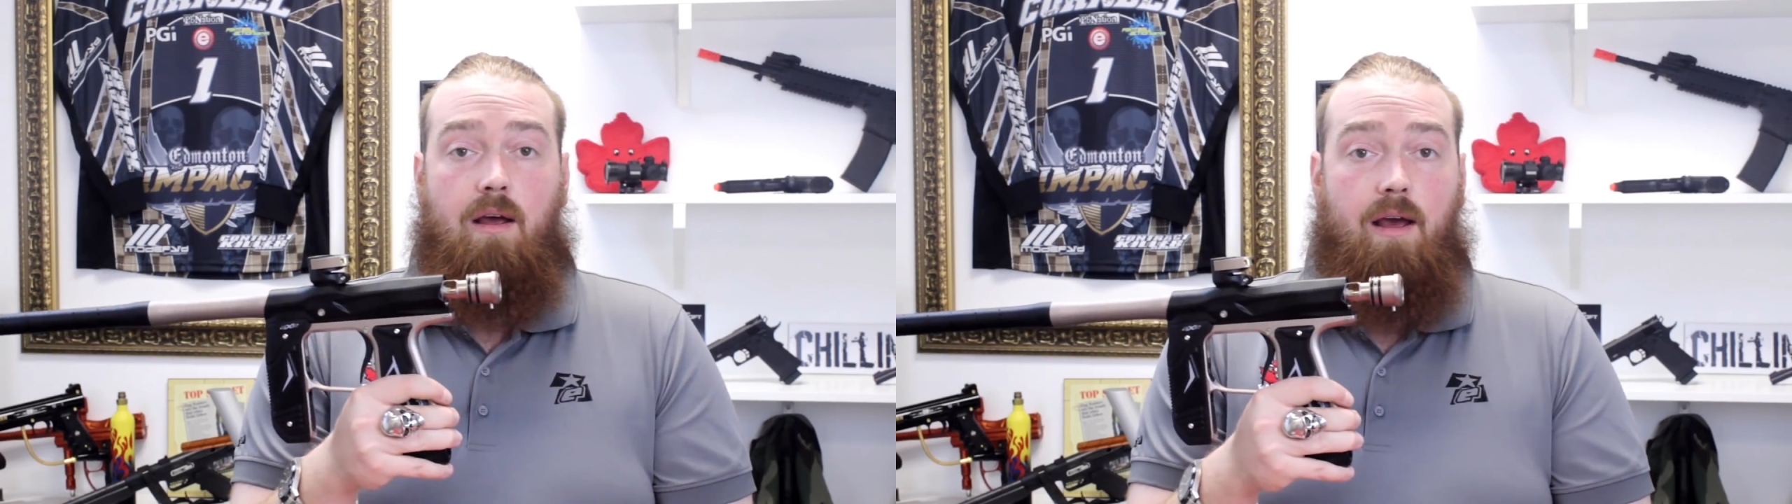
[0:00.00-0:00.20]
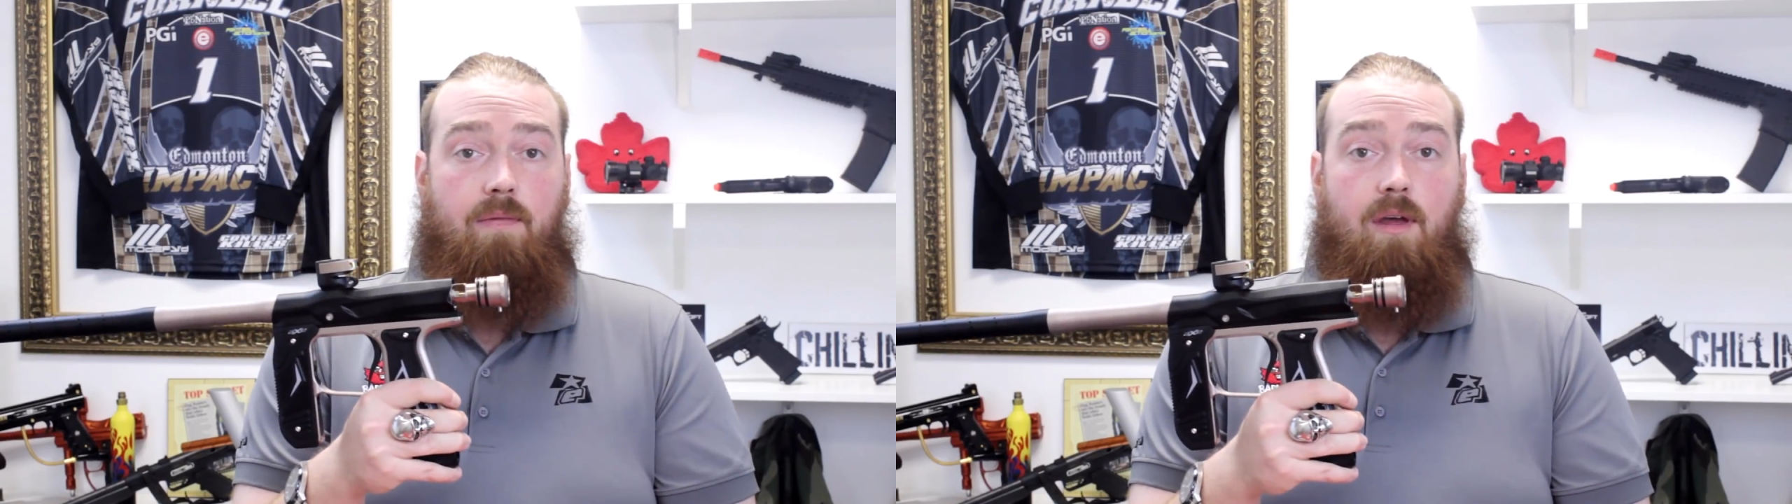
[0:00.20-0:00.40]

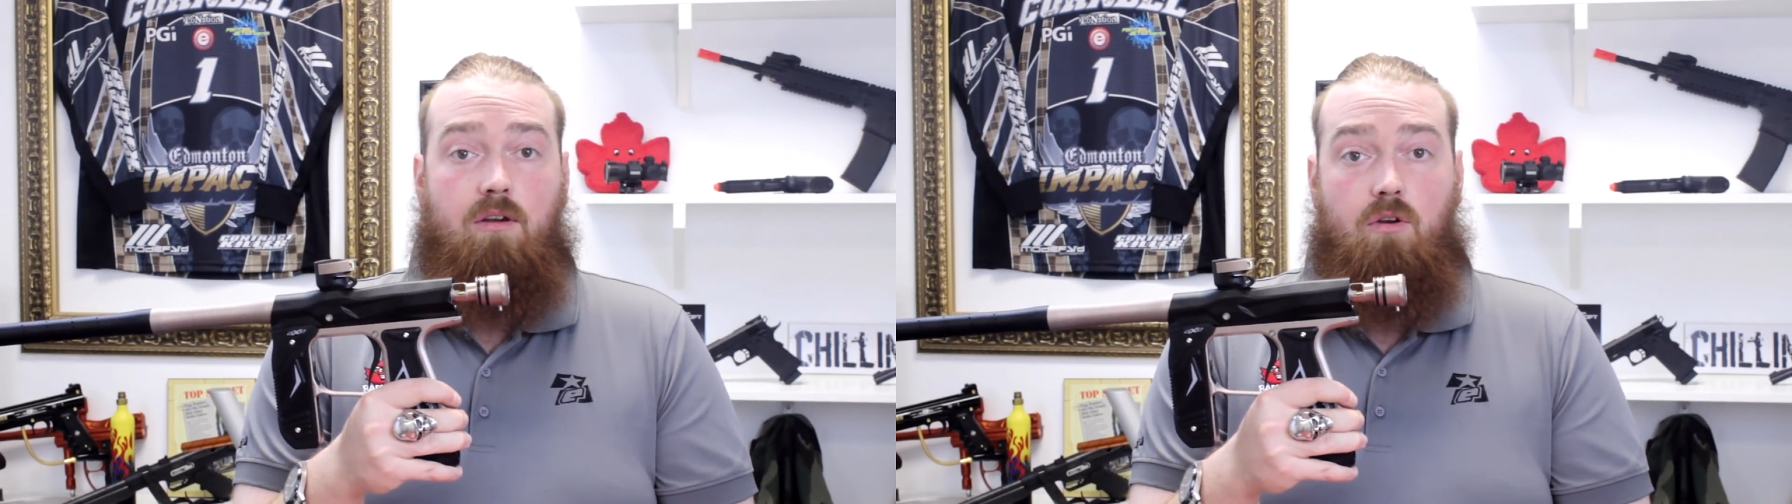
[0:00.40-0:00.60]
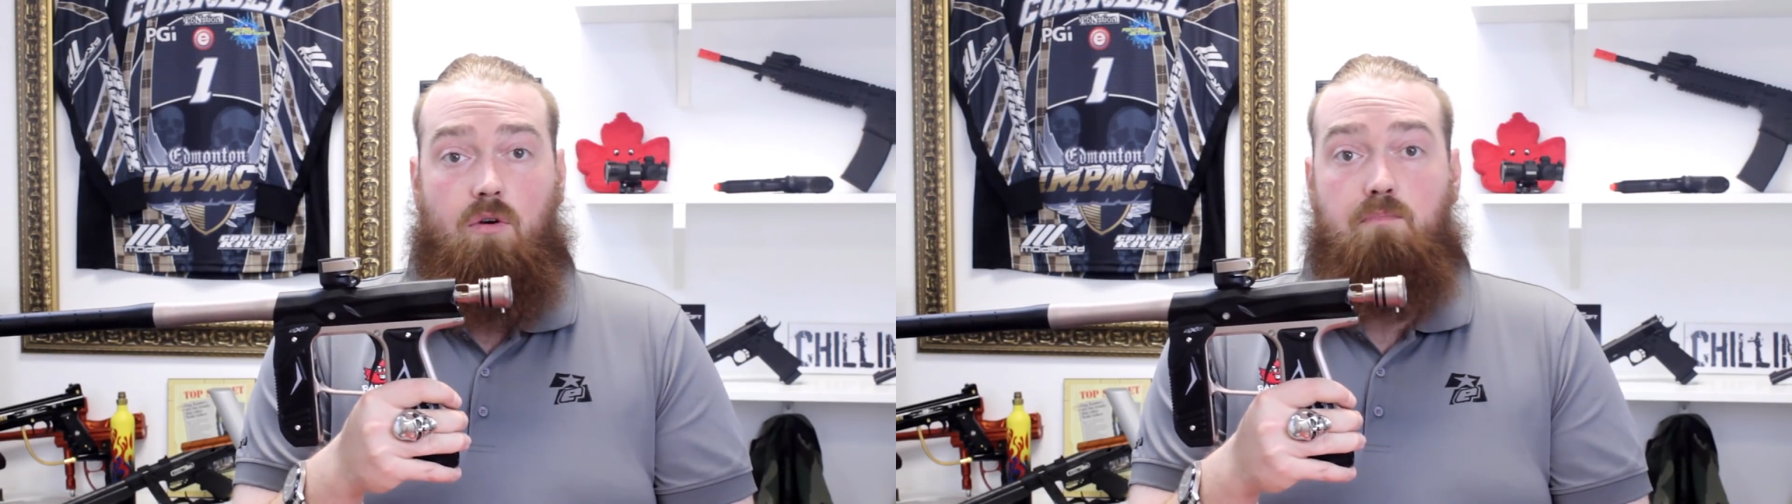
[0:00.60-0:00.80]
And then
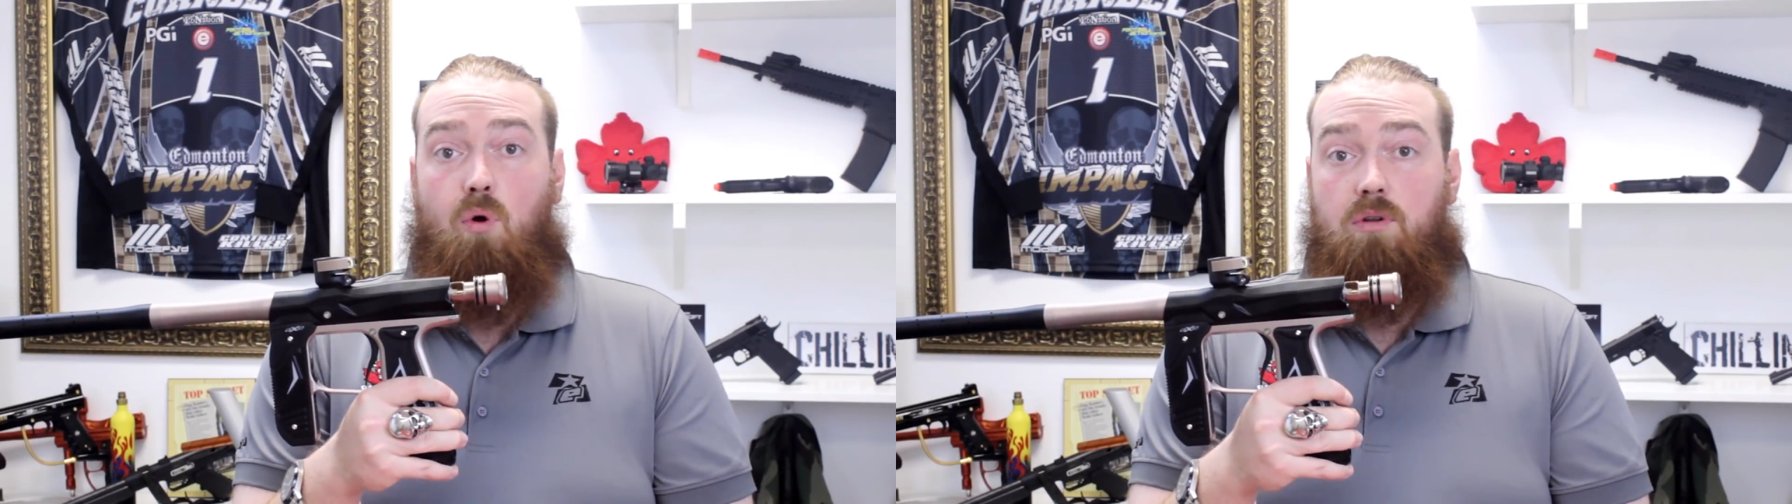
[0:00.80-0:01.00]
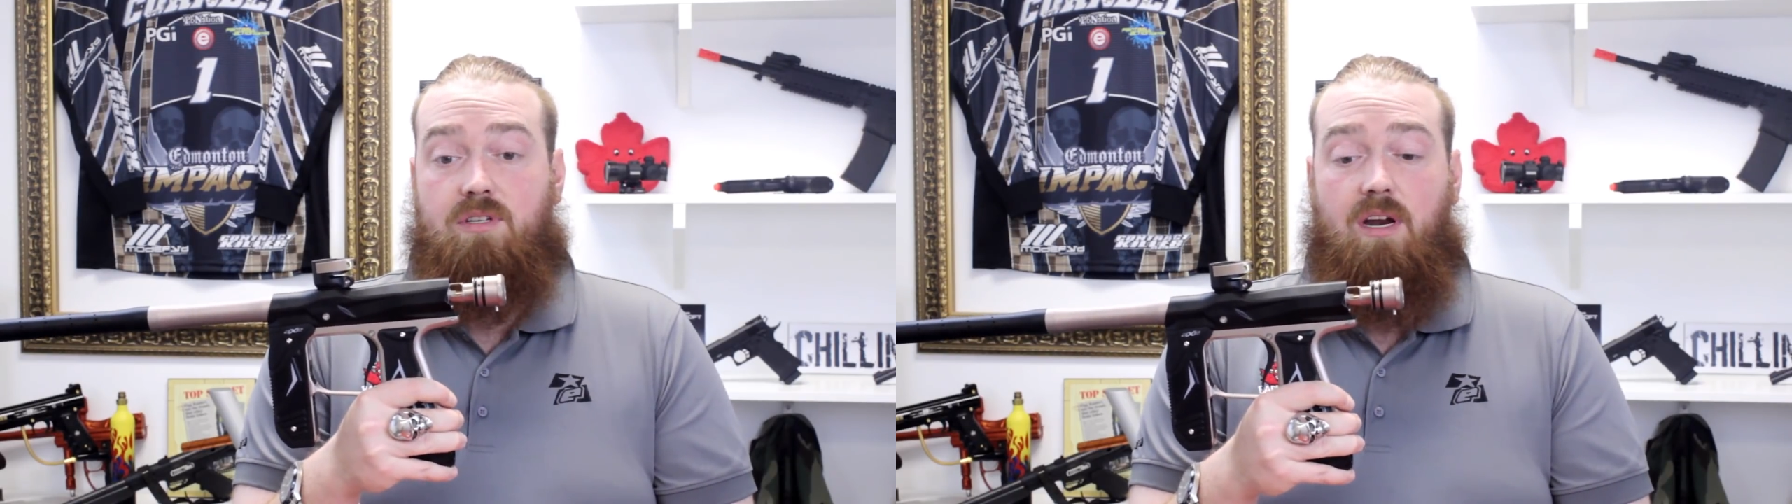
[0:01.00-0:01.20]
your
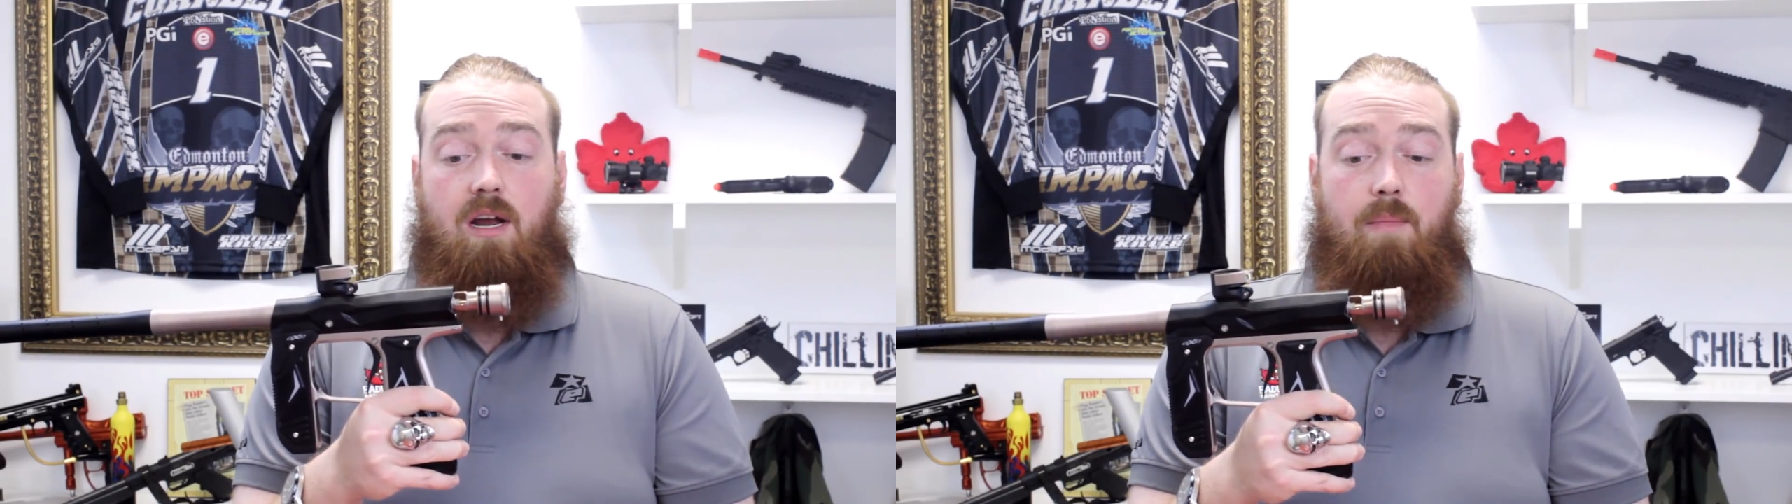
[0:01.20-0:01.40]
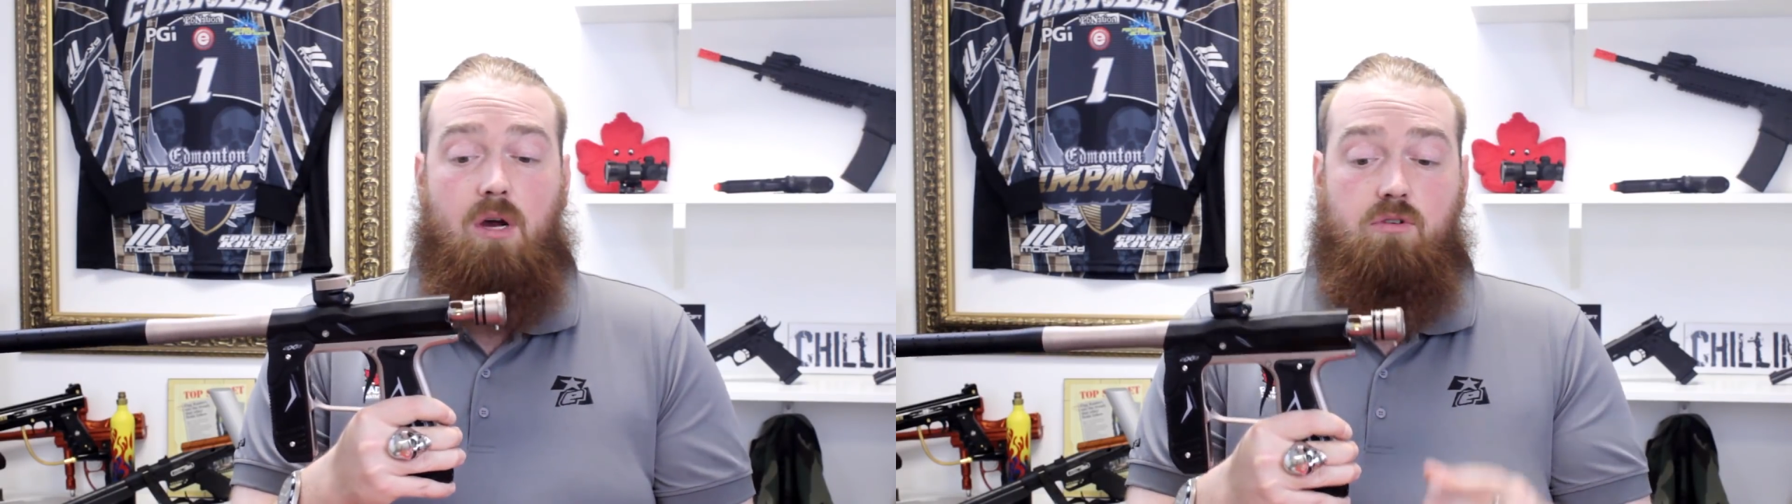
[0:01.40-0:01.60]
bolt's going
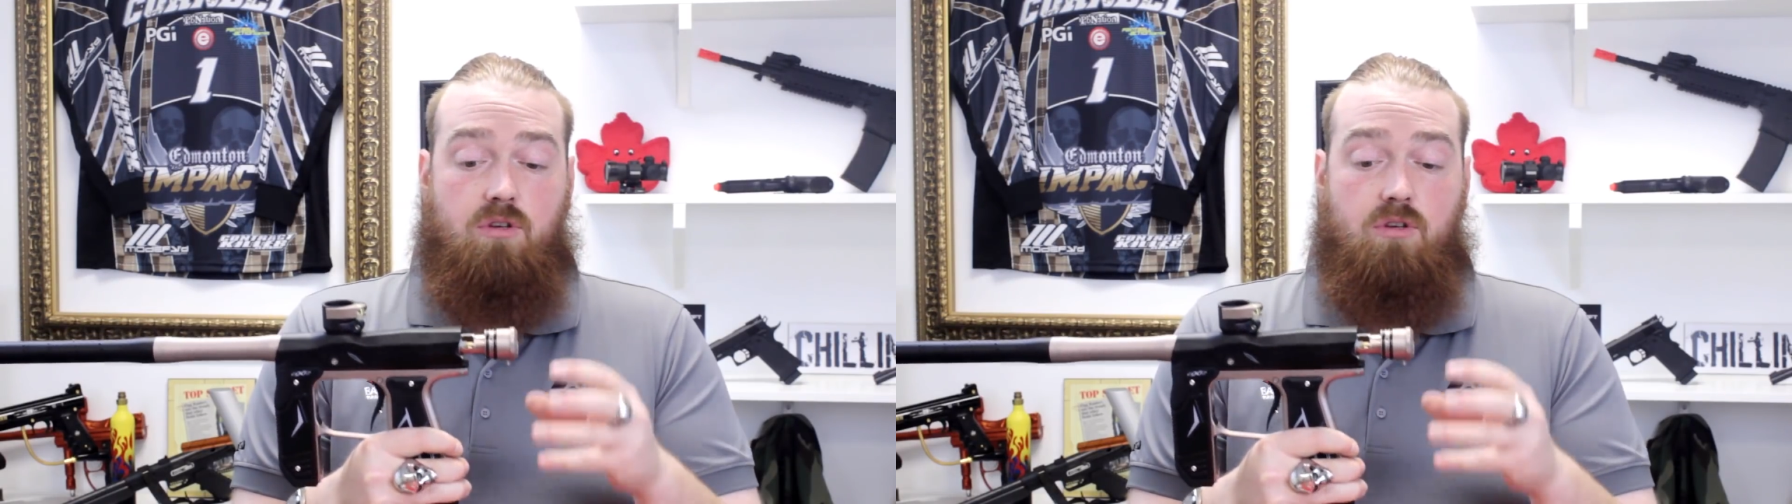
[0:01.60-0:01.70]
to come out,